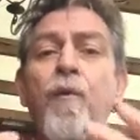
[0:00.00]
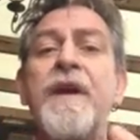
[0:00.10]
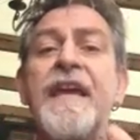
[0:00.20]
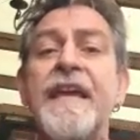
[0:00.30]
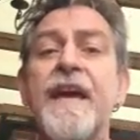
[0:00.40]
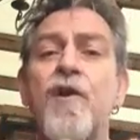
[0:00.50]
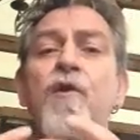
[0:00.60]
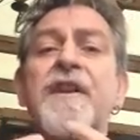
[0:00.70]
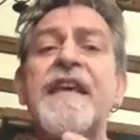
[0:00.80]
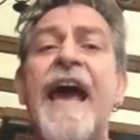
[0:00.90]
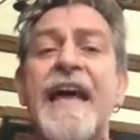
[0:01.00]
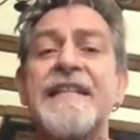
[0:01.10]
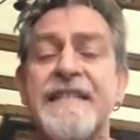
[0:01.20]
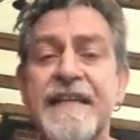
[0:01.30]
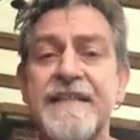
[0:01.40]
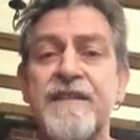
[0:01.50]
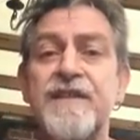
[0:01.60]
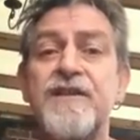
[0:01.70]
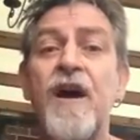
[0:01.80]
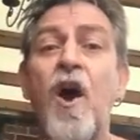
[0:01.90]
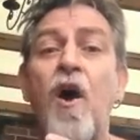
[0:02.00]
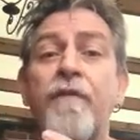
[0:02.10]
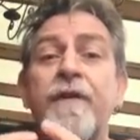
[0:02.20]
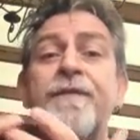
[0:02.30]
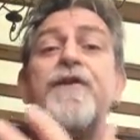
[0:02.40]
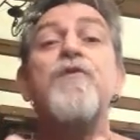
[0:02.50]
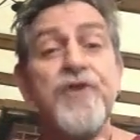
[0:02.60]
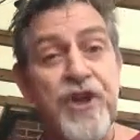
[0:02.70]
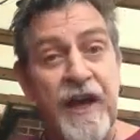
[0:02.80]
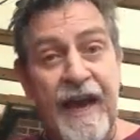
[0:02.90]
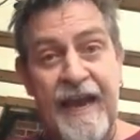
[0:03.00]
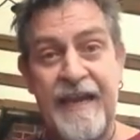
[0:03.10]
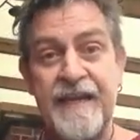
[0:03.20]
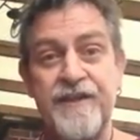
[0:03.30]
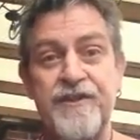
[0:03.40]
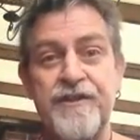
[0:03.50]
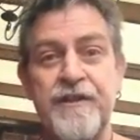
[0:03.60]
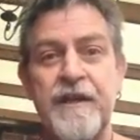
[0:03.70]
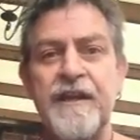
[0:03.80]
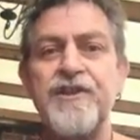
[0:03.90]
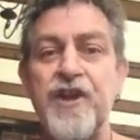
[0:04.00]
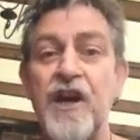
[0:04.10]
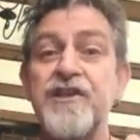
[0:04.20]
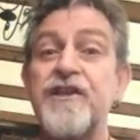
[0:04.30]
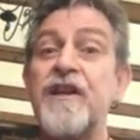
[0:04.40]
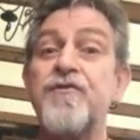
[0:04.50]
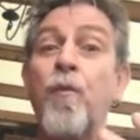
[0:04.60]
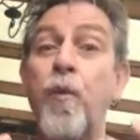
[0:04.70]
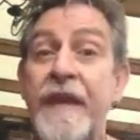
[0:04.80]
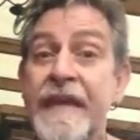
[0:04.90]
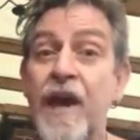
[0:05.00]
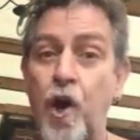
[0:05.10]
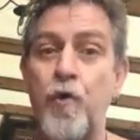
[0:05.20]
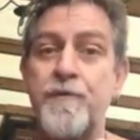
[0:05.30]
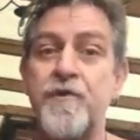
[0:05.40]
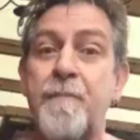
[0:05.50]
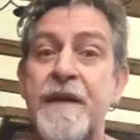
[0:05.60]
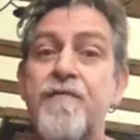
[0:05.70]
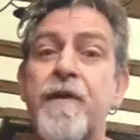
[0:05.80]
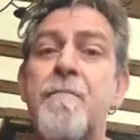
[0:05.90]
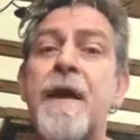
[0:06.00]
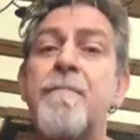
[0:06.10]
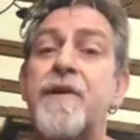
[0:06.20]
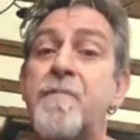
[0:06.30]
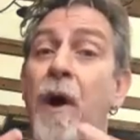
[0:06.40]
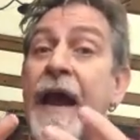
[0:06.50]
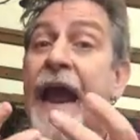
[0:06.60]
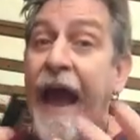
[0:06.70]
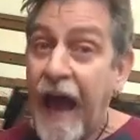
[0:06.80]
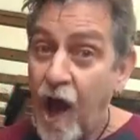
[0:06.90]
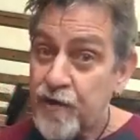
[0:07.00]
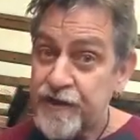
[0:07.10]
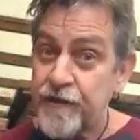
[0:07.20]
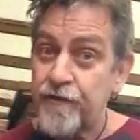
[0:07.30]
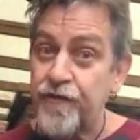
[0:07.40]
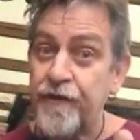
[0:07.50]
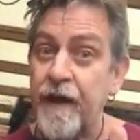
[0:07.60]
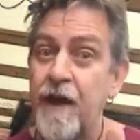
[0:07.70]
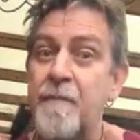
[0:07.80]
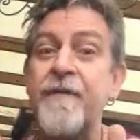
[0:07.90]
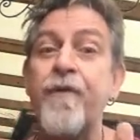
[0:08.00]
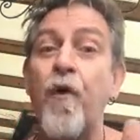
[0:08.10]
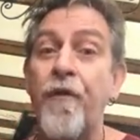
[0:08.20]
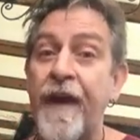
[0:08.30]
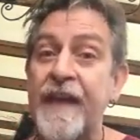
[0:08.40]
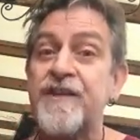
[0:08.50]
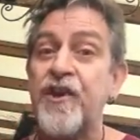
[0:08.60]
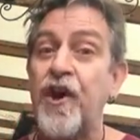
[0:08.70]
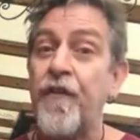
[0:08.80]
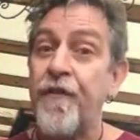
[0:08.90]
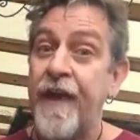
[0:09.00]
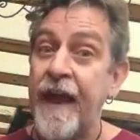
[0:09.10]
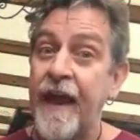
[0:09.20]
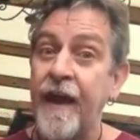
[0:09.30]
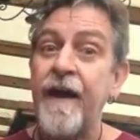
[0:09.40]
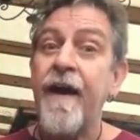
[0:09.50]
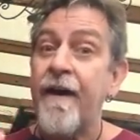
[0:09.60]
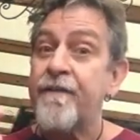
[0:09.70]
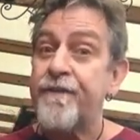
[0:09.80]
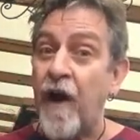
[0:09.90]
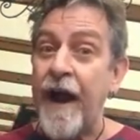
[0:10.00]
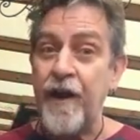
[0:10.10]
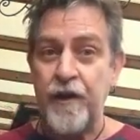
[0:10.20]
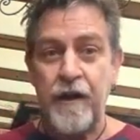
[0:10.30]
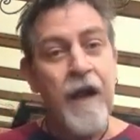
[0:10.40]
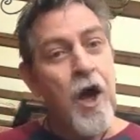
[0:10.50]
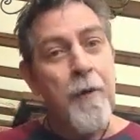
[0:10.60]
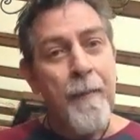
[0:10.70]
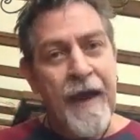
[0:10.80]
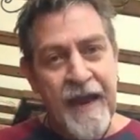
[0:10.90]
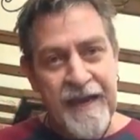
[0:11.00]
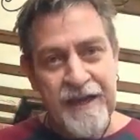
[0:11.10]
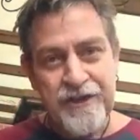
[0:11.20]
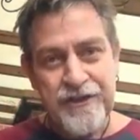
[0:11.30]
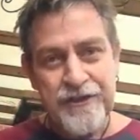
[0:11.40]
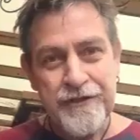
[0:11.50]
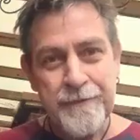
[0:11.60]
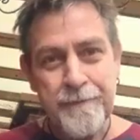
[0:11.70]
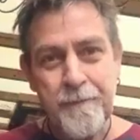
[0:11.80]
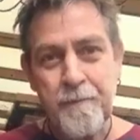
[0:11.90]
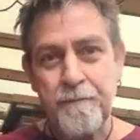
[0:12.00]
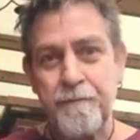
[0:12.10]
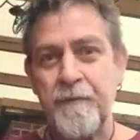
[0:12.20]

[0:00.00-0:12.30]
We who are the ancestors of a future age. Just as we hope to be remembered by our children before they turn their final page.